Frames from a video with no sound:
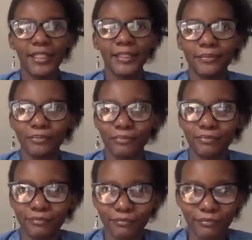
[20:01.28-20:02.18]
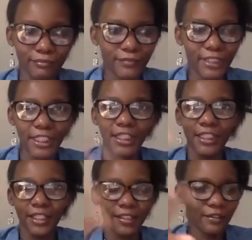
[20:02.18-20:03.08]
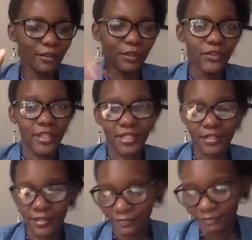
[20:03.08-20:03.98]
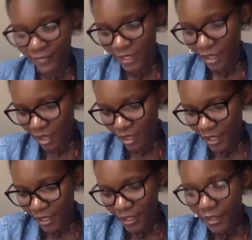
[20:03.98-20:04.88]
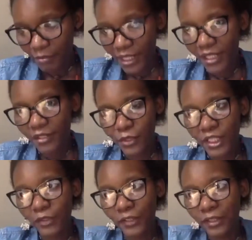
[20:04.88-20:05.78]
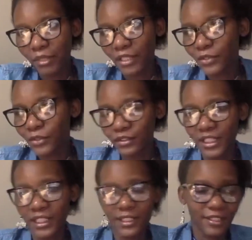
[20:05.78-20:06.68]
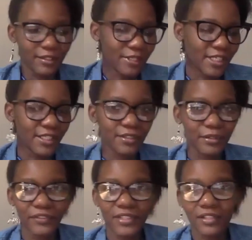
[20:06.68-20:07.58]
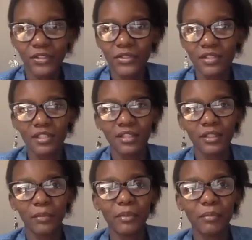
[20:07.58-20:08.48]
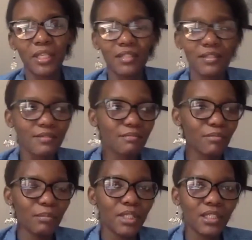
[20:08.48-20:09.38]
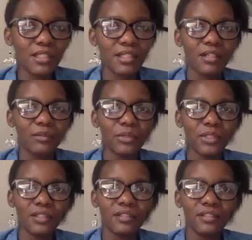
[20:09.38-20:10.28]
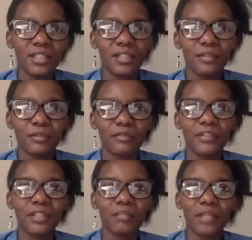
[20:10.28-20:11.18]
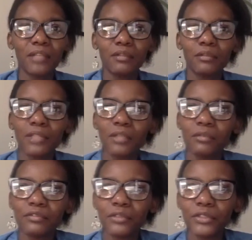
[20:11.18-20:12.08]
play king and all that. But anyway, going back to like our conversations and the low moments, maybe, and how we get out of them. I don't know whether